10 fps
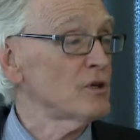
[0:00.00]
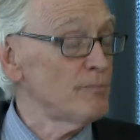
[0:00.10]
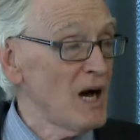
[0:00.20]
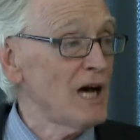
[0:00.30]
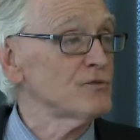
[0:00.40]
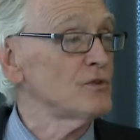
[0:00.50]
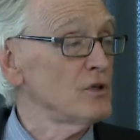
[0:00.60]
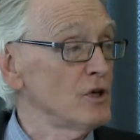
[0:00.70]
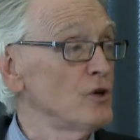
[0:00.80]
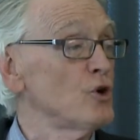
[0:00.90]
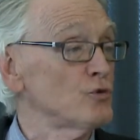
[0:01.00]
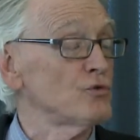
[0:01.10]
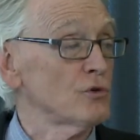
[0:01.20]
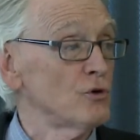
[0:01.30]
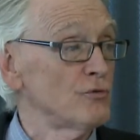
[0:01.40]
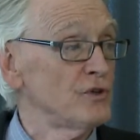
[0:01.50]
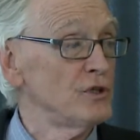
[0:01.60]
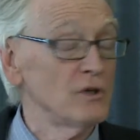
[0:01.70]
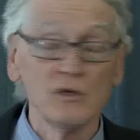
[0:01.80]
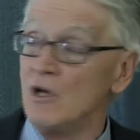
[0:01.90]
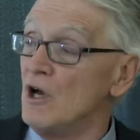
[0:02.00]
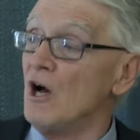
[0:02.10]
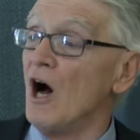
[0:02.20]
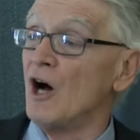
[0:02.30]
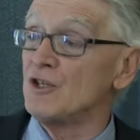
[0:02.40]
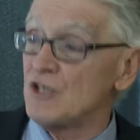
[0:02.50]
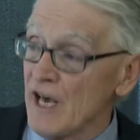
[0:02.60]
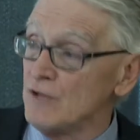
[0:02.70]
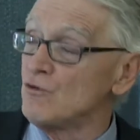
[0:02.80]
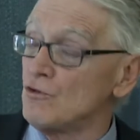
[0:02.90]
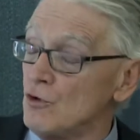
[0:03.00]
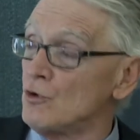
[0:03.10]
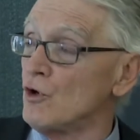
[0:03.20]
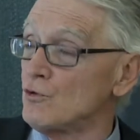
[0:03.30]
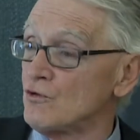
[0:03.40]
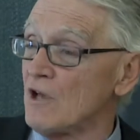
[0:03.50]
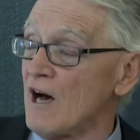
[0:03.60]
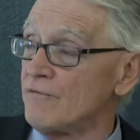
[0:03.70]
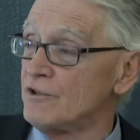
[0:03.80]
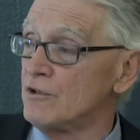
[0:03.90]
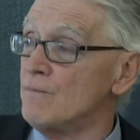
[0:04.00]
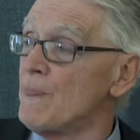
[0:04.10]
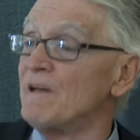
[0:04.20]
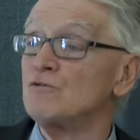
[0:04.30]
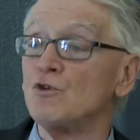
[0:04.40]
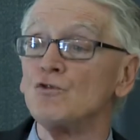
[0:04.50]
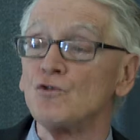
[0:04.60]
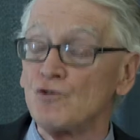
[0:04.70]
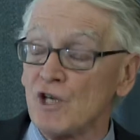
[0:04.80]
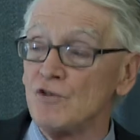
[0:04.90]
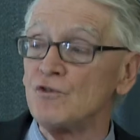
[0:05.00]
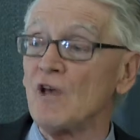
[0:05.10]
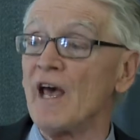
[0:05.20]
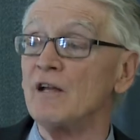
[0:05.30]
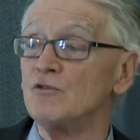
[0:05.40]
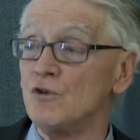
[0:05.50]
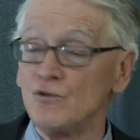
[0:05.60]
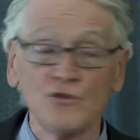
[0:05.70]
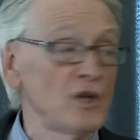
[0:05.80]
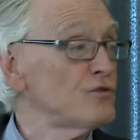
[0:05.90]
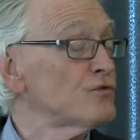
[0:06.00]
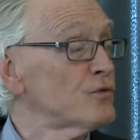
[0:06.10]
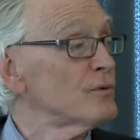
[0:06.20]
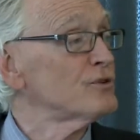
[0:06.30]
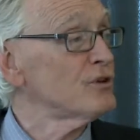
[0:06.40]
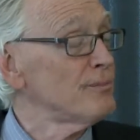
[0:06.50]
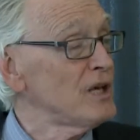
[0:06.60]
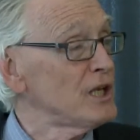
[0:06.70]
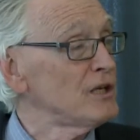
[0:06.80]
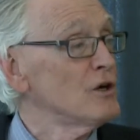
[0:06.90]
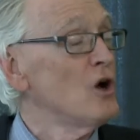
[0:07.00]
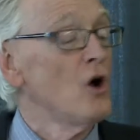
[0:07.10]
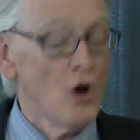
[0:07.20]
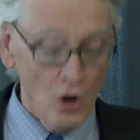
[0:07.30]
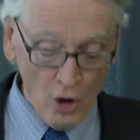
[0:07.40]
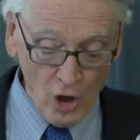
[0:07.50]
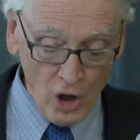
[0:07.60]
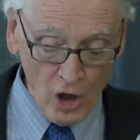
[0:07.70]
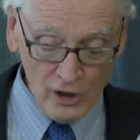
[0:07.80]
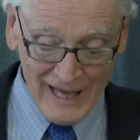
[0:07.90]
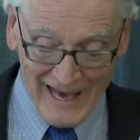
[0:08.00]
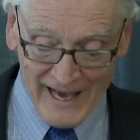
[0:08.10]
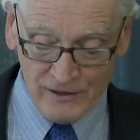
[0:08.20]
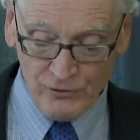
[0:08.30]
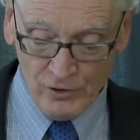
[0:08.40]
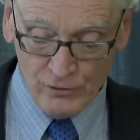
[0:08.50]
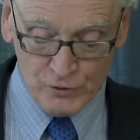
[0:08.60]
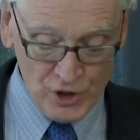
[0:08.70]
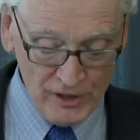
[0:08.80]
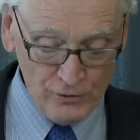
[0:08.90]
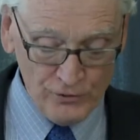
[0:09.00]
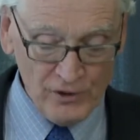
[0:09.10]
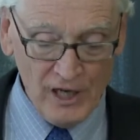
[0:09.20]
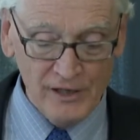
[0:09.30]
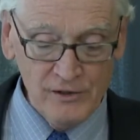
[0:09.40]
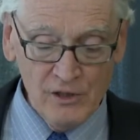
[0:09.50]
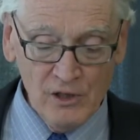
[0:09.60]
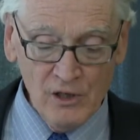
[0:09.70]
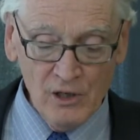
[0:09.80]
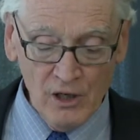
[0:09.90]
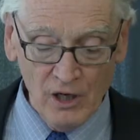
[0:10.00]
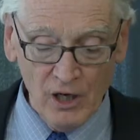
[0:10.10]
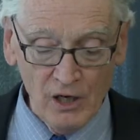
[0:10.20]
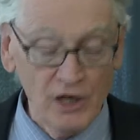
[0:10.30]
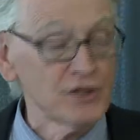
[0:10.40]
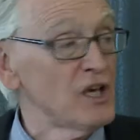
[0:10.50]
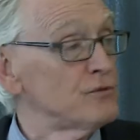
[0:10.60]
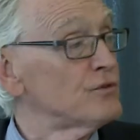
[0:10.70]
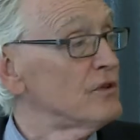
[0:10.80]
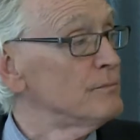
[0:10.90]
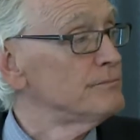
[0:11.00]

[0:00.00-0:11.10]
of Bosnia and Herzegovina against Yugoslavia to cease and desist from committing all acts of genocide against them.